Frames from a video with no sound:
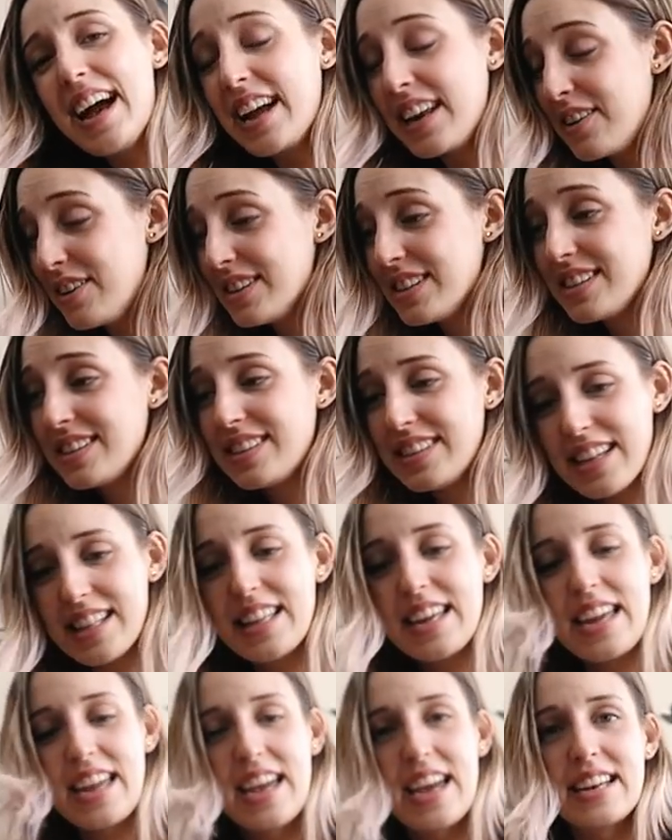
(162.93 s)
I know it's
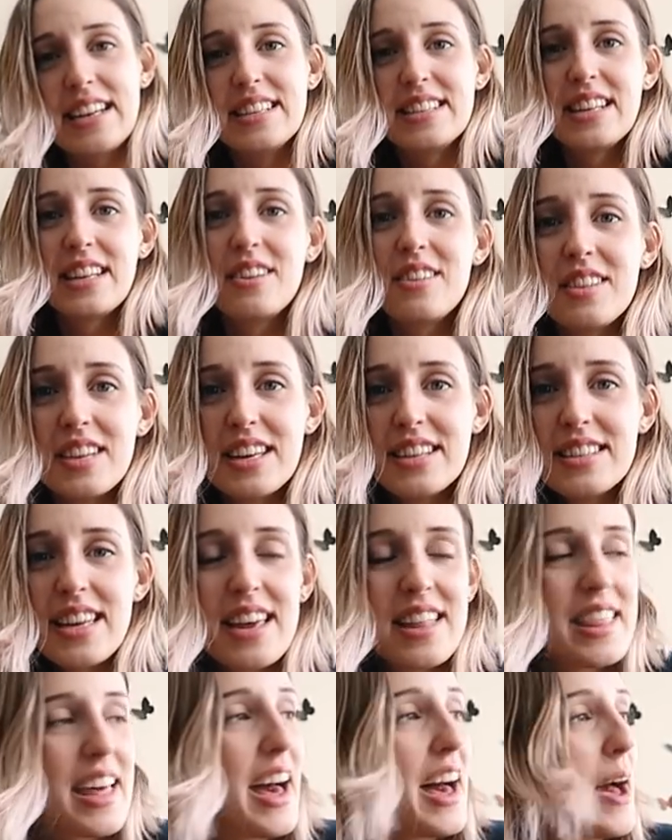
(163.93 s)
silly and it's little things
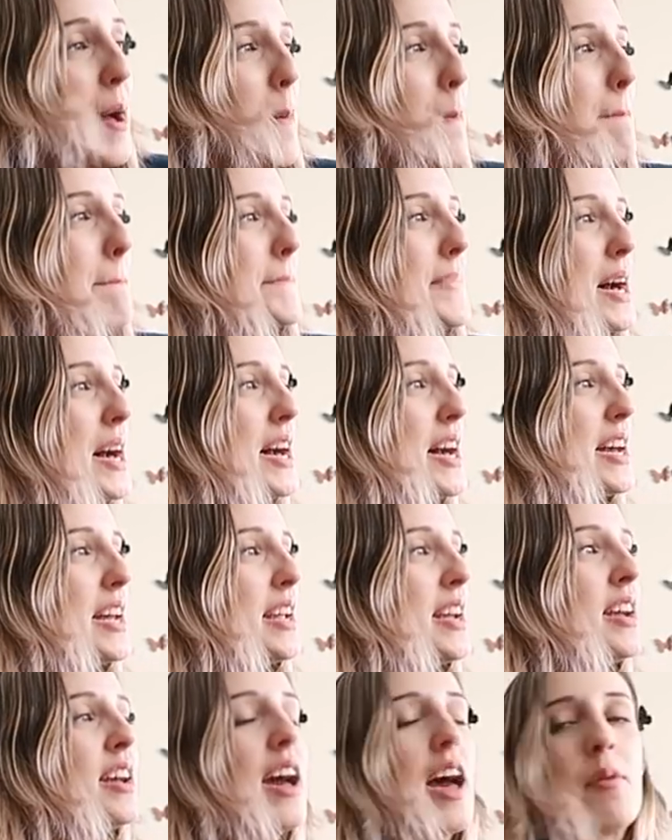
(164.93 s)
like that,
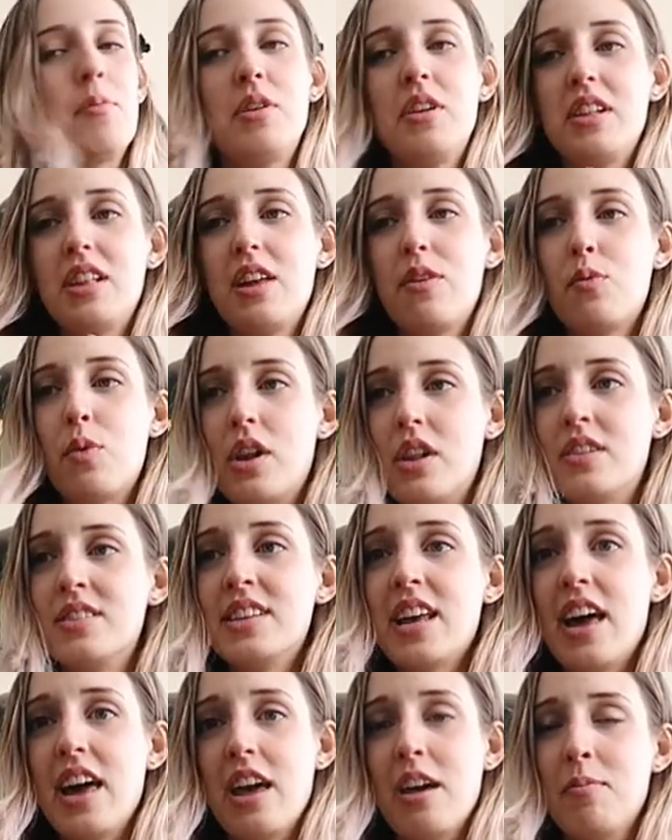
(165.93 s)
but I'm gonna leave well
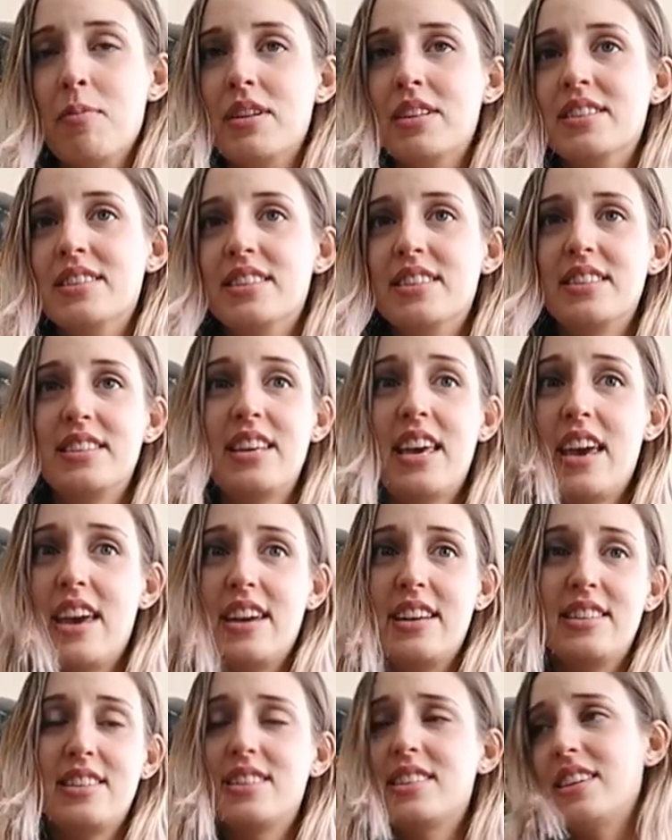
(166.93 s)
on time in
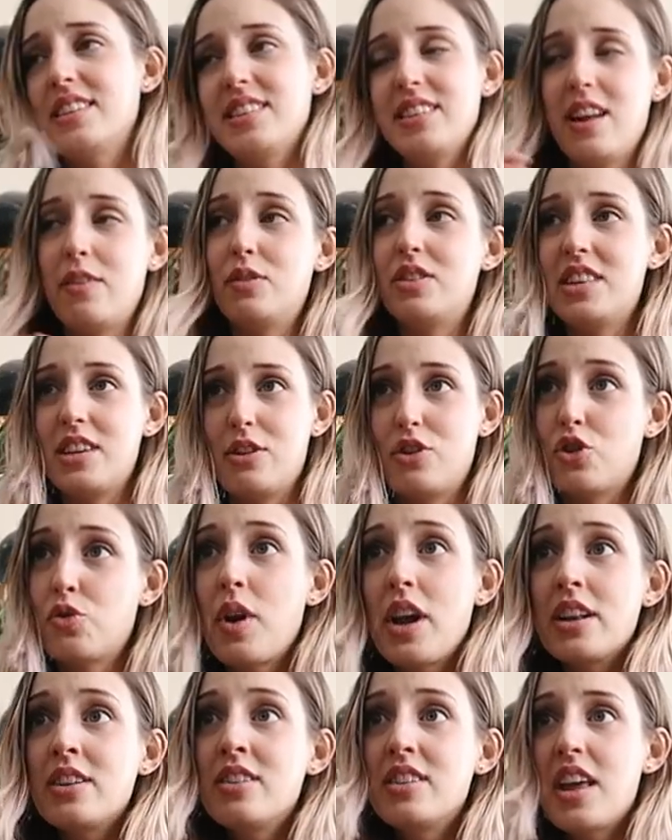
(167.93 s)
case, because I still have to take a
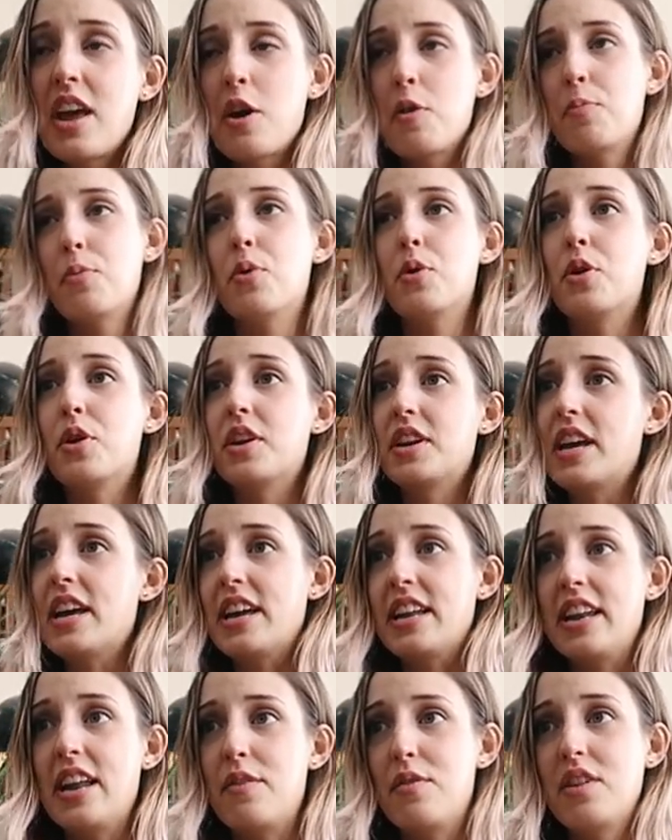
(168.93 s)
train to the airport
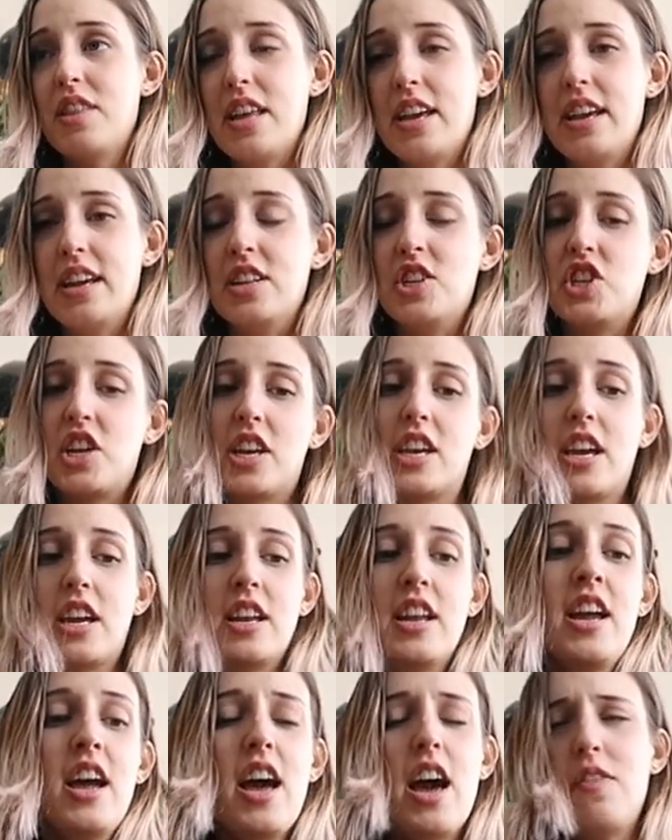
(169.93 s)
and everything and check
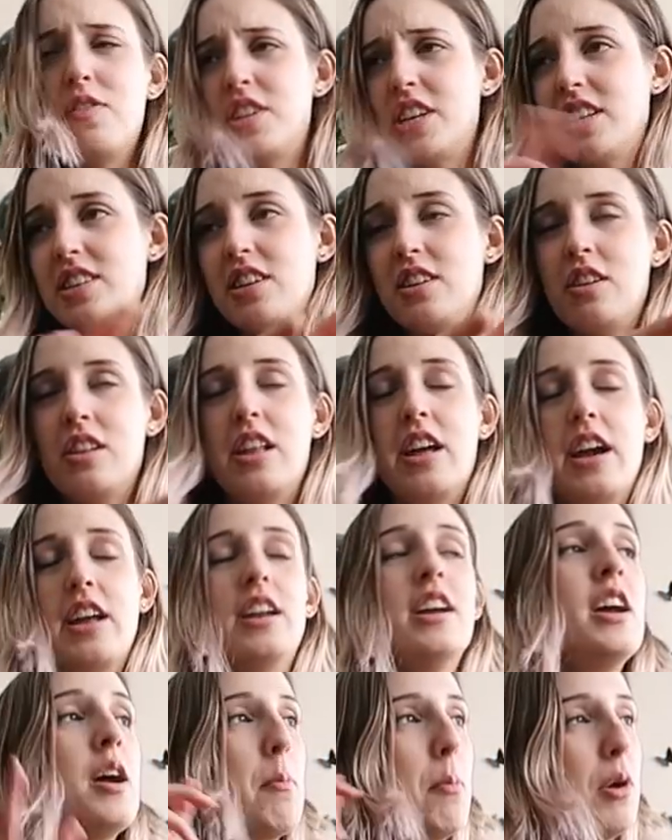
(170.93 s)
in. I've checked in
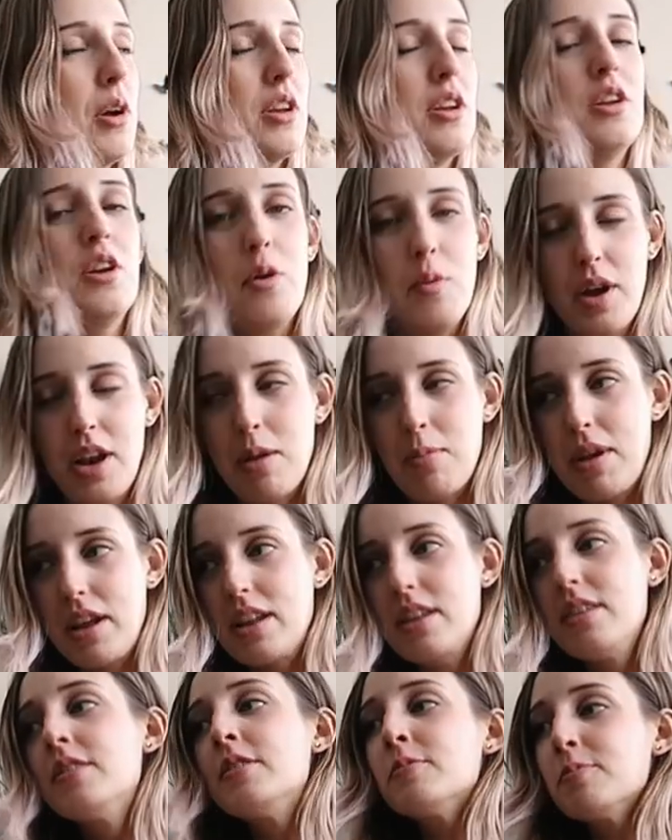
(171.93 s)
online, but you know what I
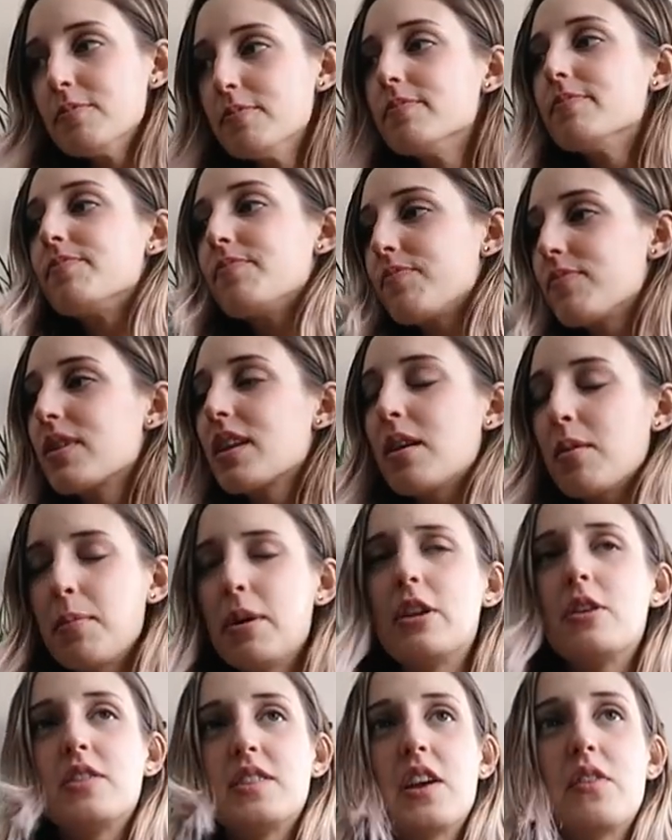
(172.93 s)
mean.
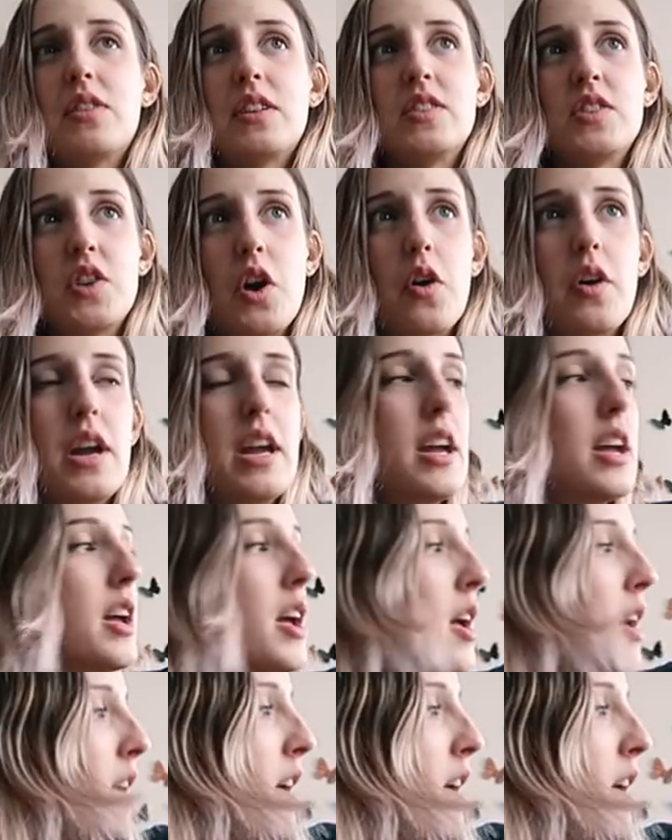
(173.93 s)
Better safe than sorry.